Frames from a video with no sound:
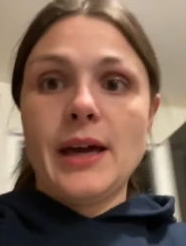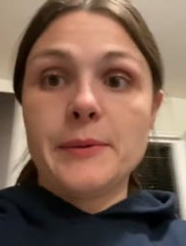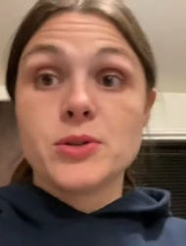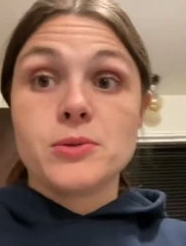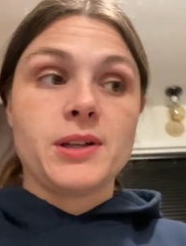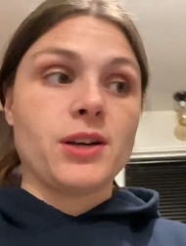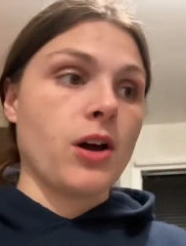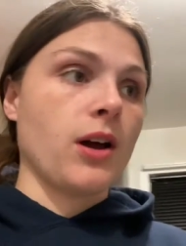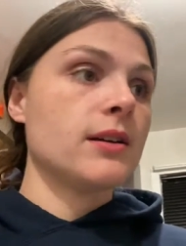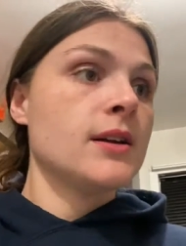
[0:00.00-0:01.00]
absolutely
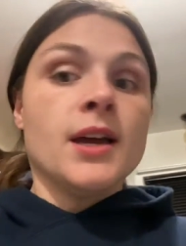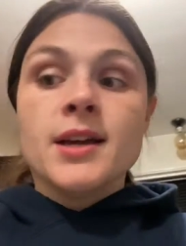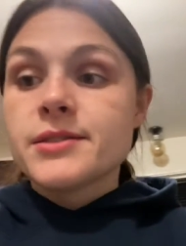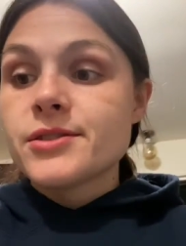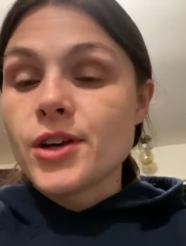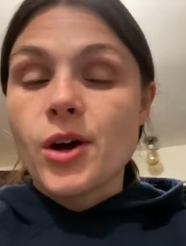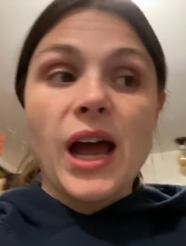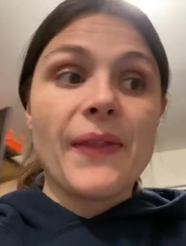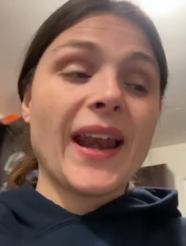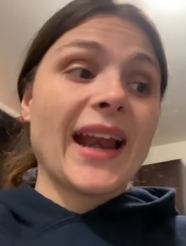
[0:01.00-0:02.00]
not. So,
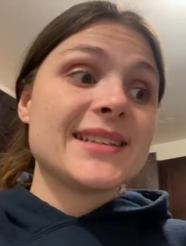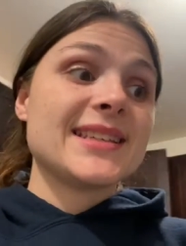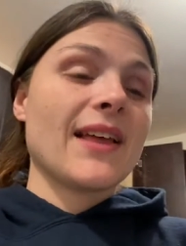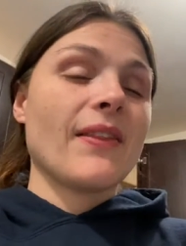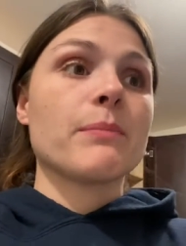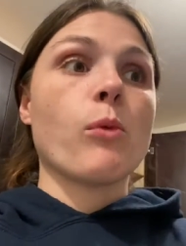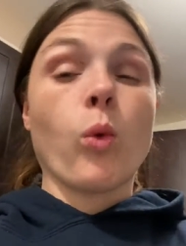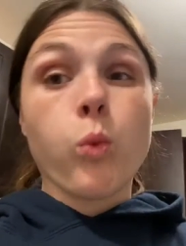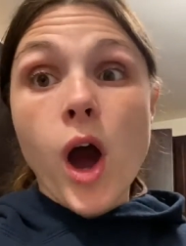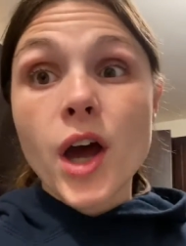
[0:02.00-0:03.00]
and then I need to get like more
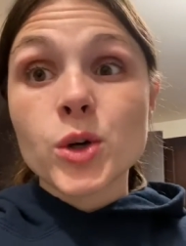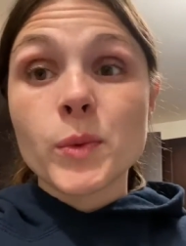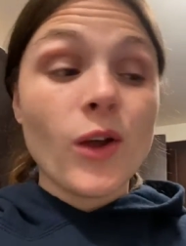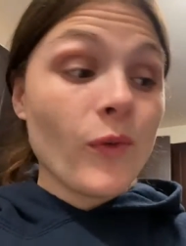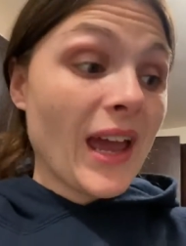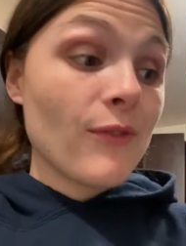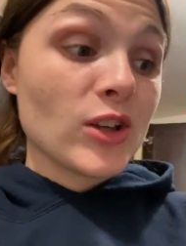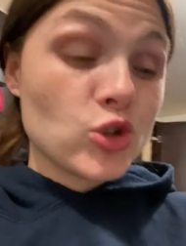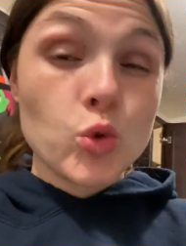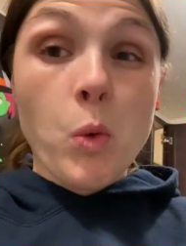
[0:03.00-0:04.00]
water. We only have
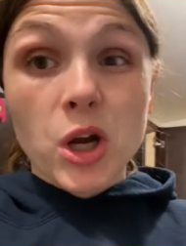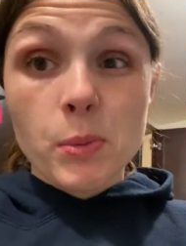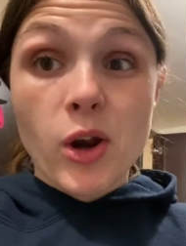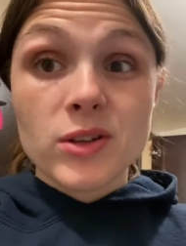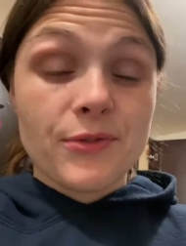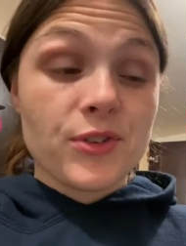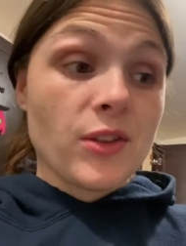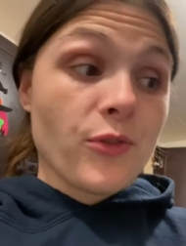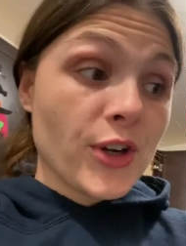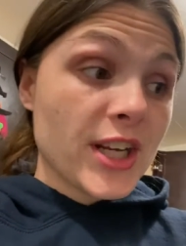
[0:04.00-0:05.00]
like two water bottles left in
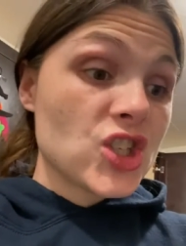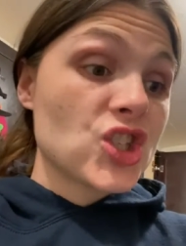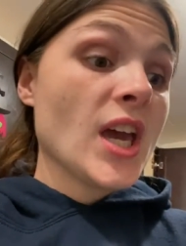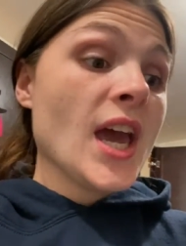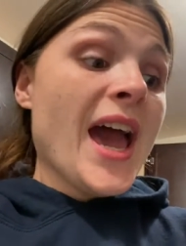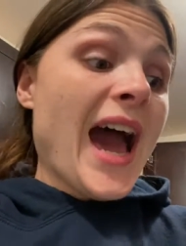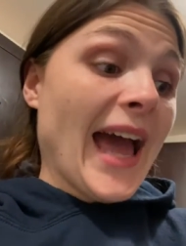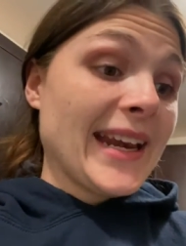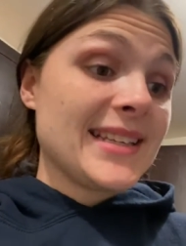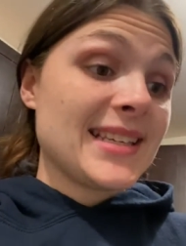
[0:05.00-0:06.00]
the fridge.
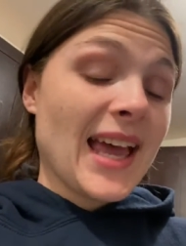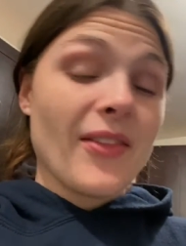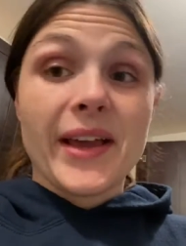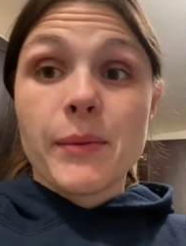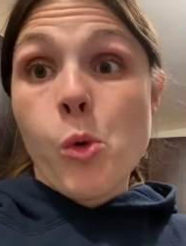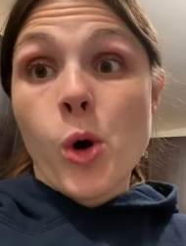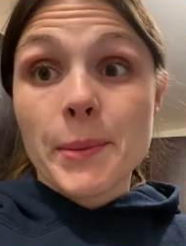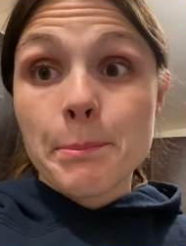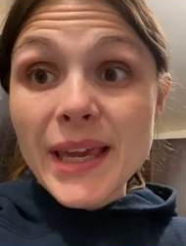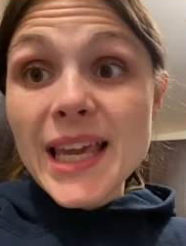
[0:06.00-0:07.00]
I need to get like more
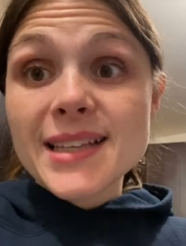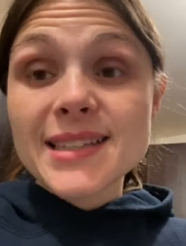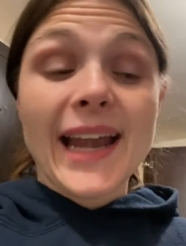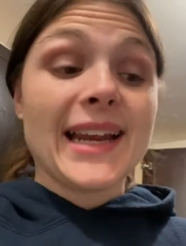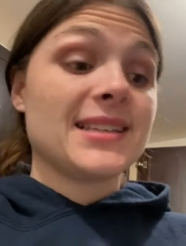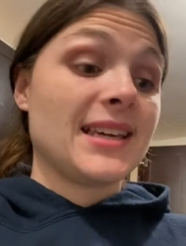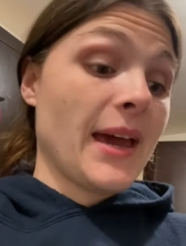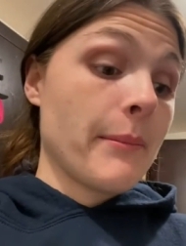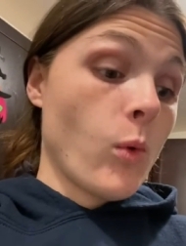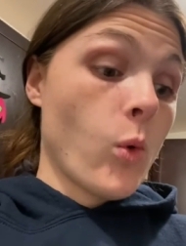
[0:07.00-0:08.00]
meat. I need to
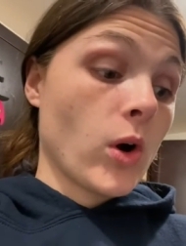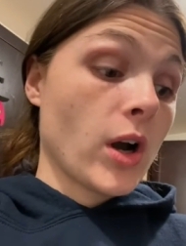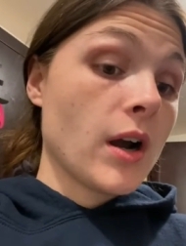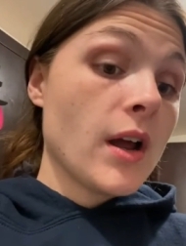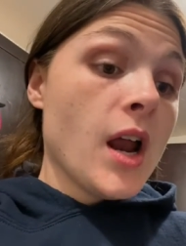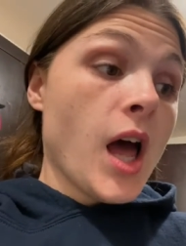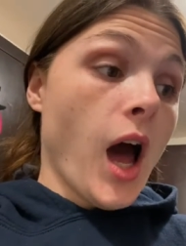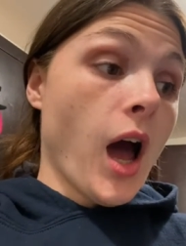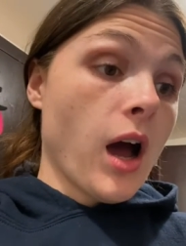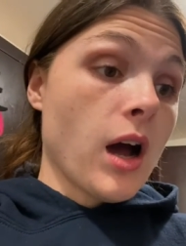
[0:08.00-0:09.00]
get more,
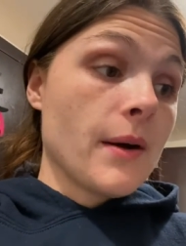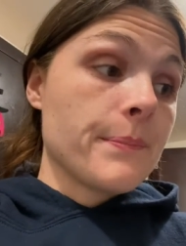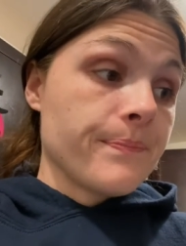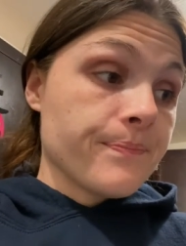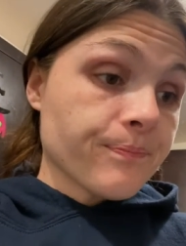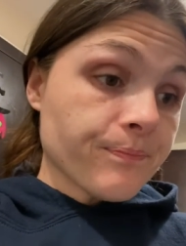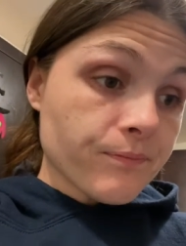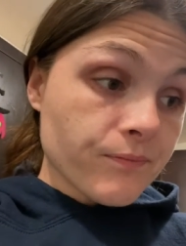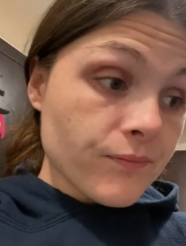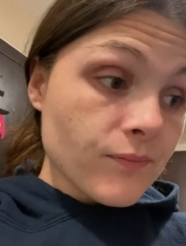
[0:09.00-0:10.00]
um,
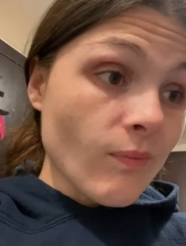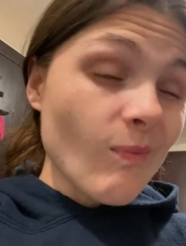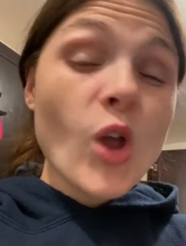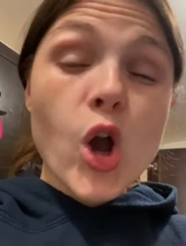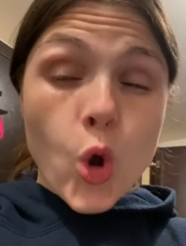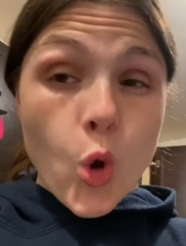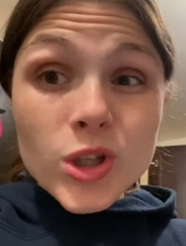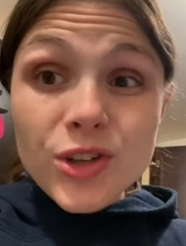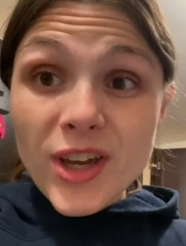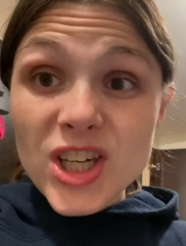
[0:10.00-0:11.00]
a
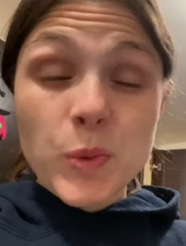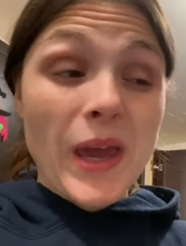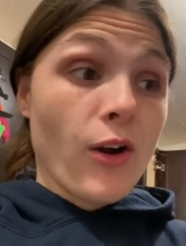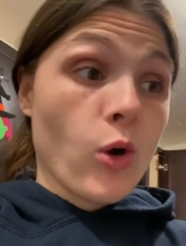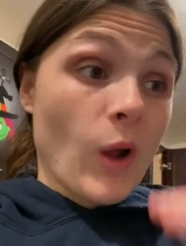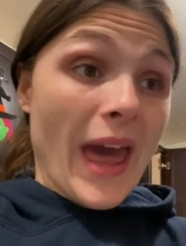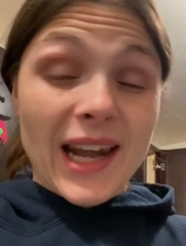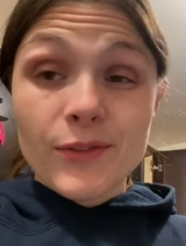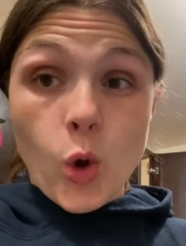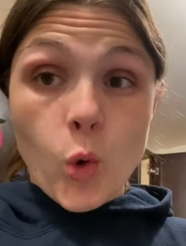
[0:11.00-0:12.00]
goldfish. We had oh,
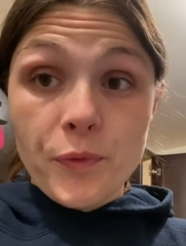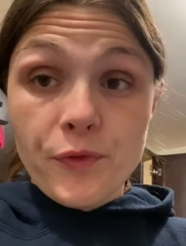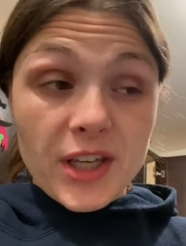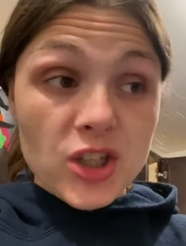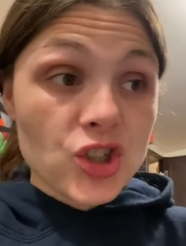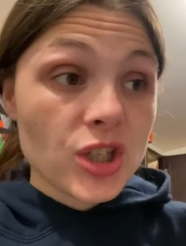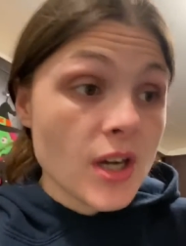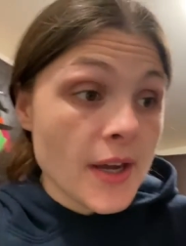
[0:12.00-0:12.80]
of goldfish.